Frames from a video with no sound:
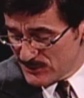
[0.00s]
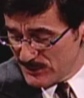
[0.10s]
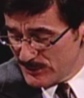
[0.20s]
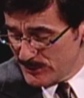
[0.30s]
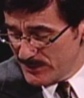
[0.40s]

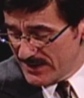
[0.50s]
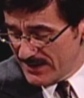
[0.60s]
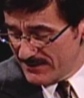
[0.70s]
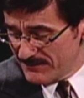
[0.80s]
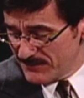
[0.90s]
true,
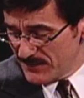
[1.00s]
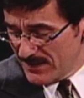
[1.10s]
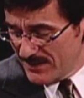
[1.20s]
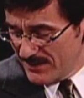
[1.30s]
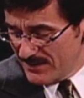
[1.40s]
and
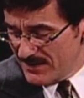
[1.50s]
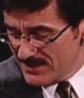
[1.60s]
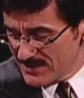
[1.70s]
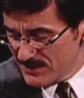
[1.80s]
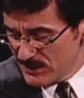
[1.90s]

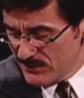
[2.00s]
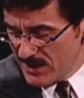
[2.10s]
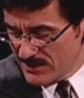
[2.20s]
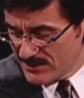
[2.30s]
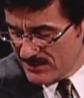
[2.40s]
you've
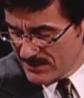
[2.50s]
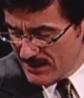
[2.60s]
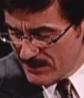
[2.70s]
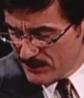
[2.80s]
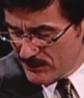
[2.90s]
gotten to the
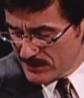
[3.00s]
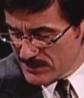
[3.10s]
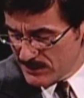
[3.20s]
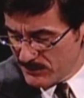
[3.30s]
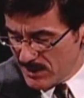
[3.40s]
kind of the
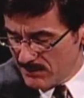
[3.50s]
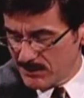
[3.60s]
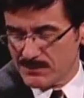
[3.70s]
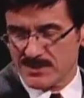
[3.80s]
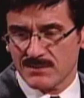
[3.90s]
crux of the
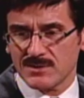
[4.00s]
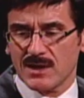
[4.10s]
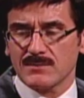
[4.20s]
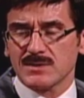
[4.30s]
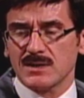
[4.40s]
problem
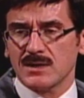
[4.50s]
sometimes